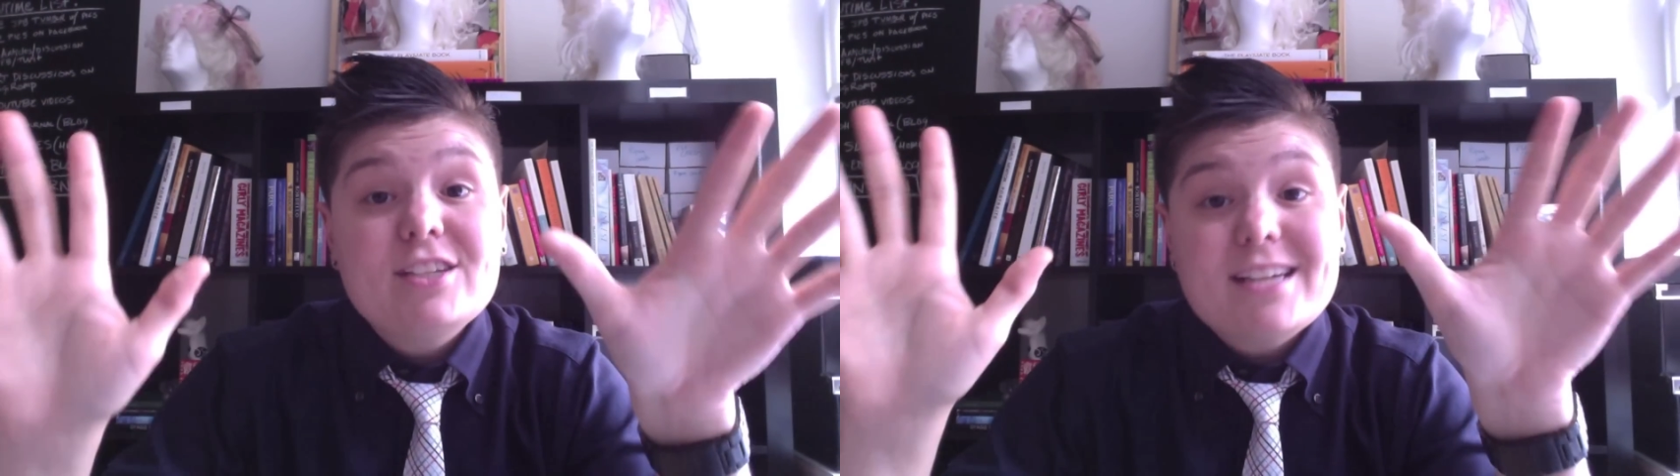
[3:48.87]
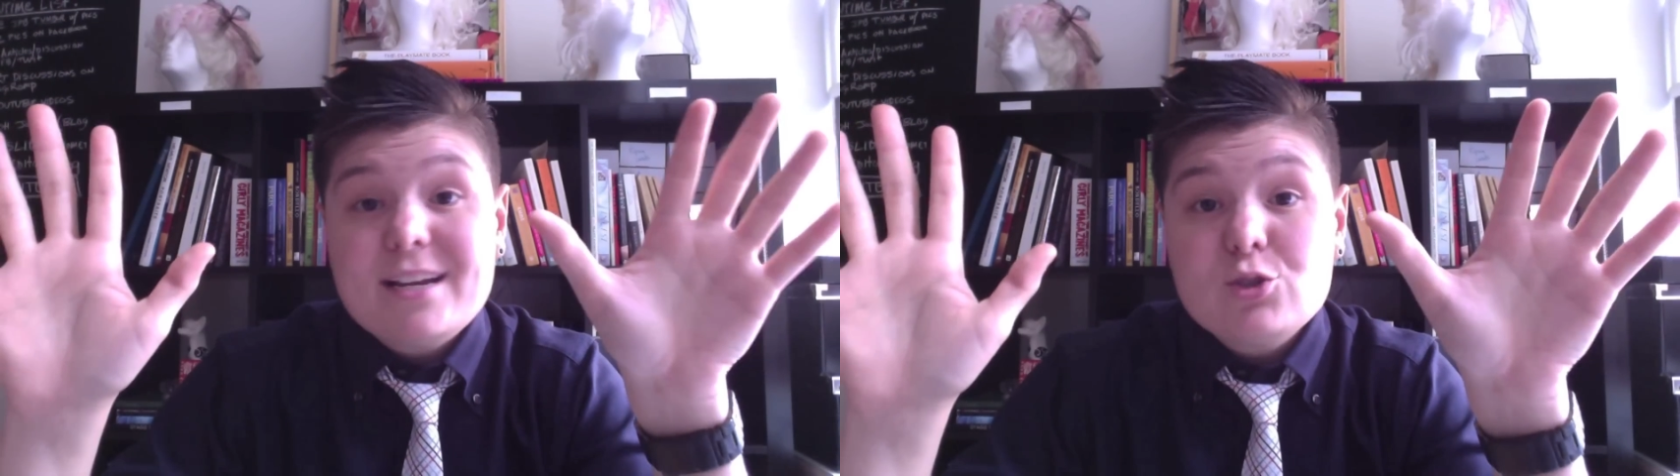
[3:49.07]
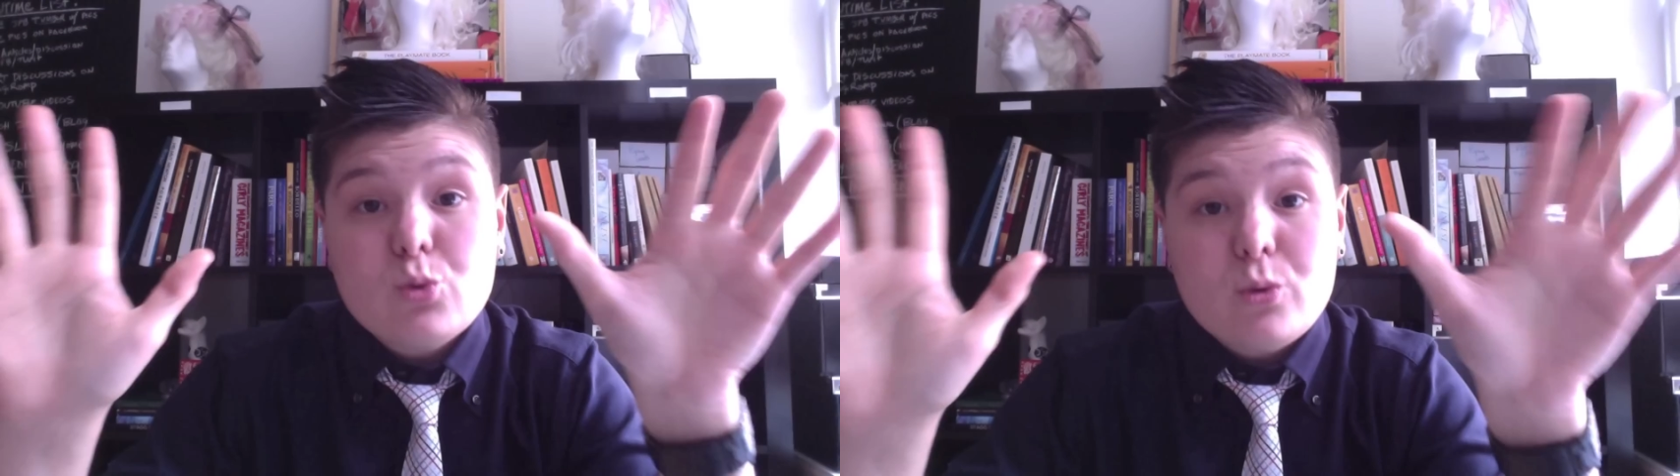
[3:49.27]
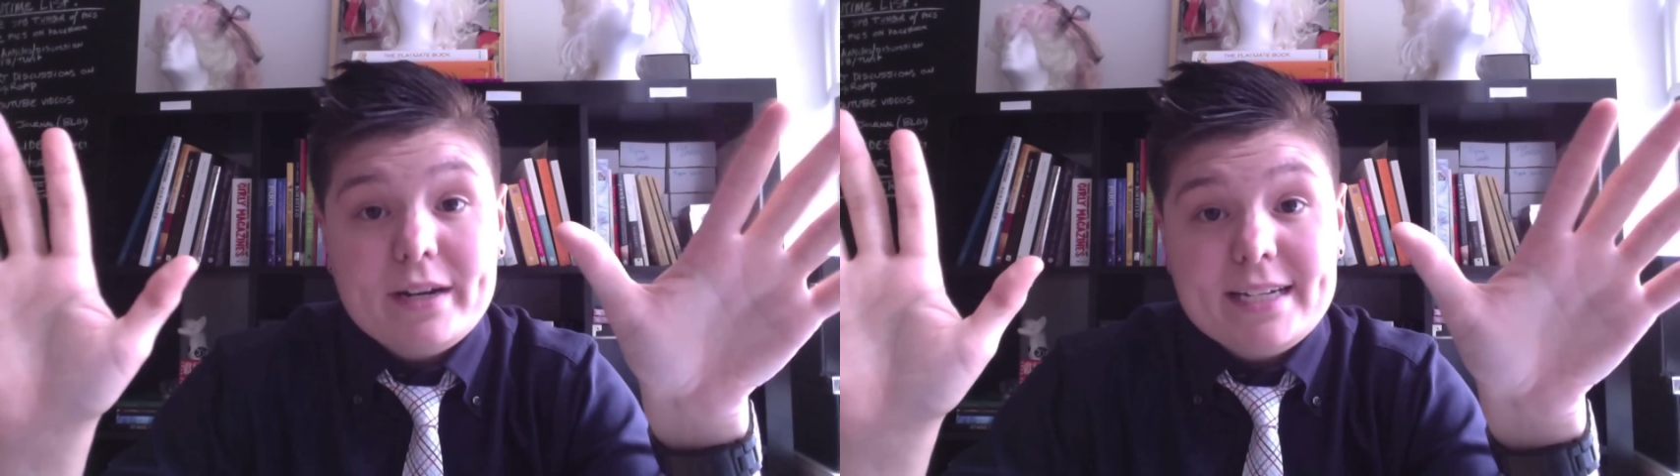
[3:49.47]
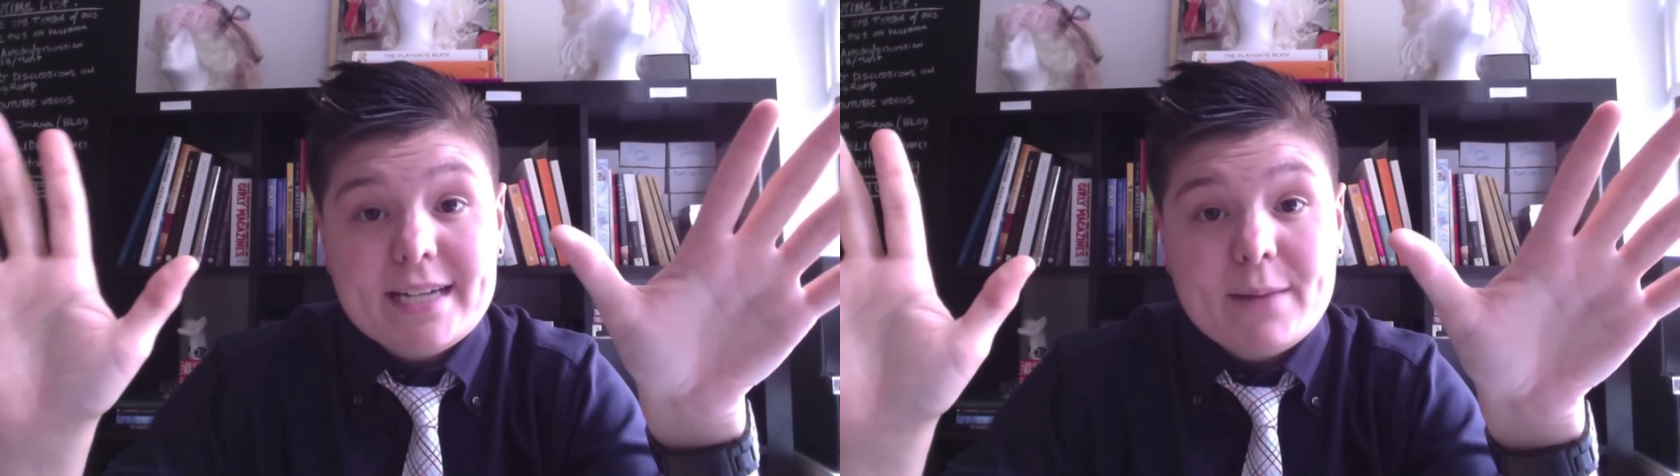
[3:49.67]
It's like
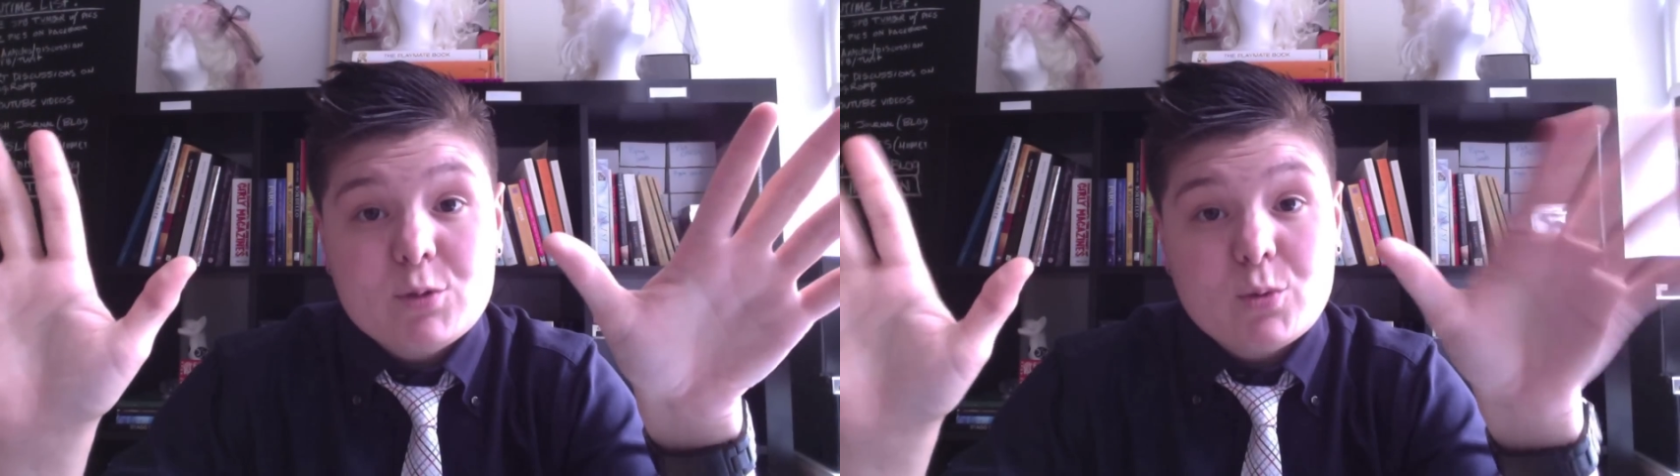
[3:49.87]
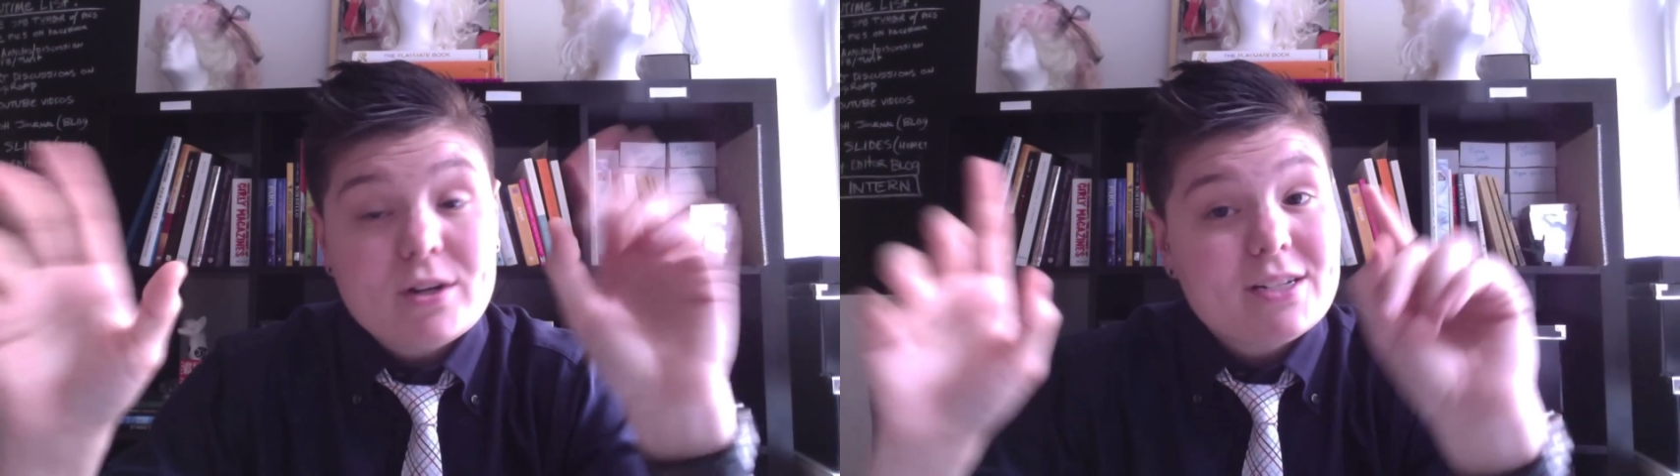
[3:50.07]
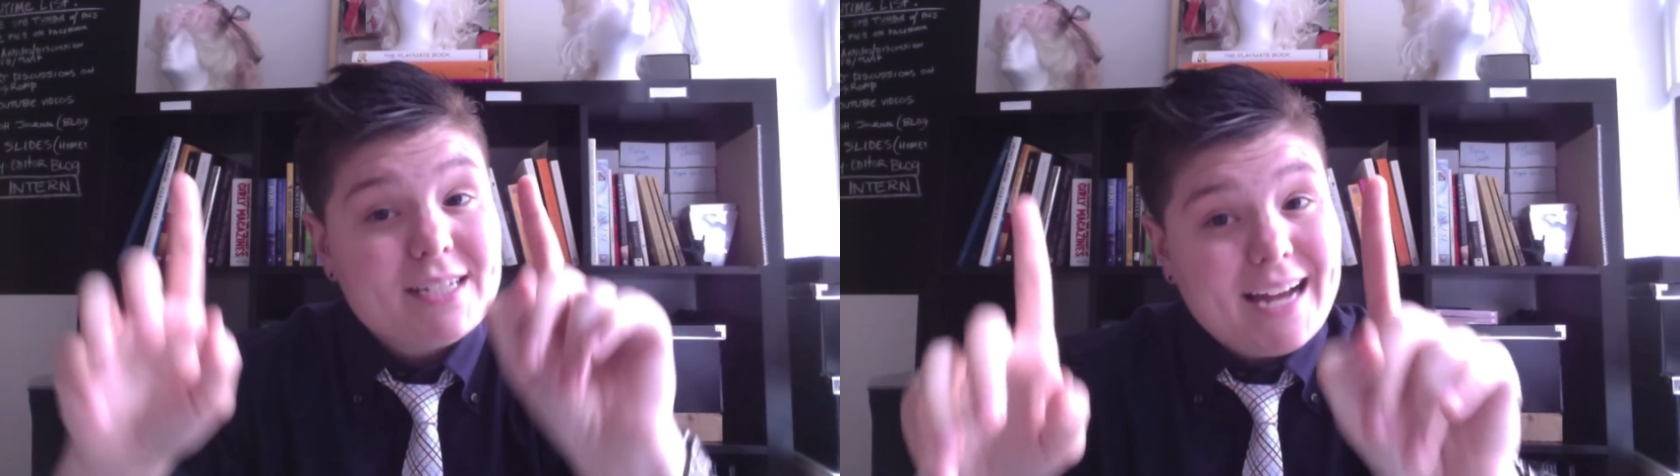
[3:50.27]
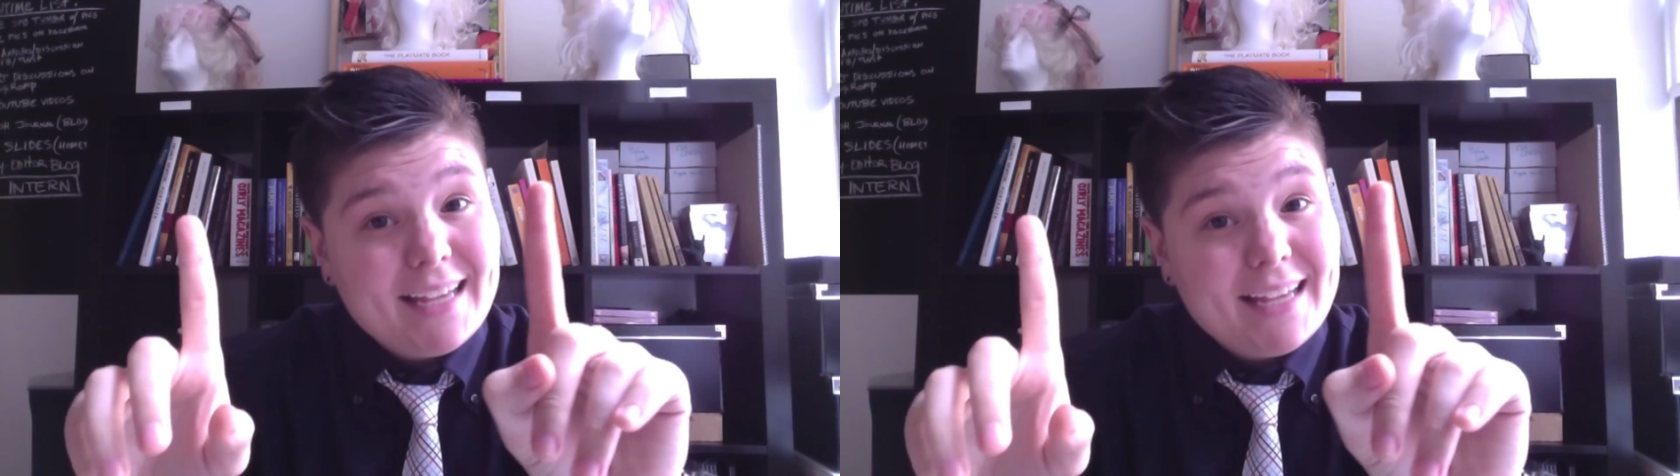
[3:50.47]
20 times worse.